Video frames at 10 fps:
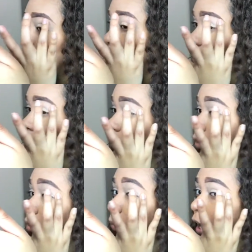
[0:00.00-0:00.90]
good
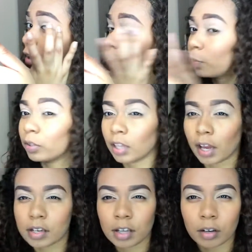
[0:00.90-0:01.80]
once you actually put the
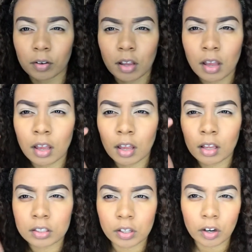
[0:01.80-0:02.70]
eyeshadow.
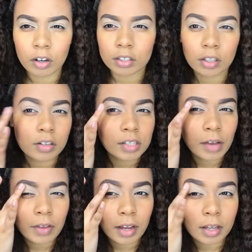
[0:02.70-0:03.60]
So, you know, as long as you have
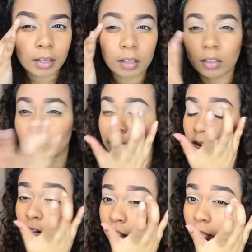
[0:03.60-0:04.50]
like
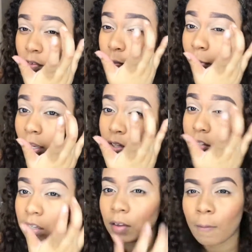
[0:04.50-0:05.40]
an even base.
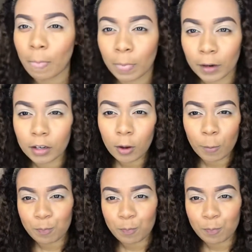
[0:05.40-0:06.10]
There you go.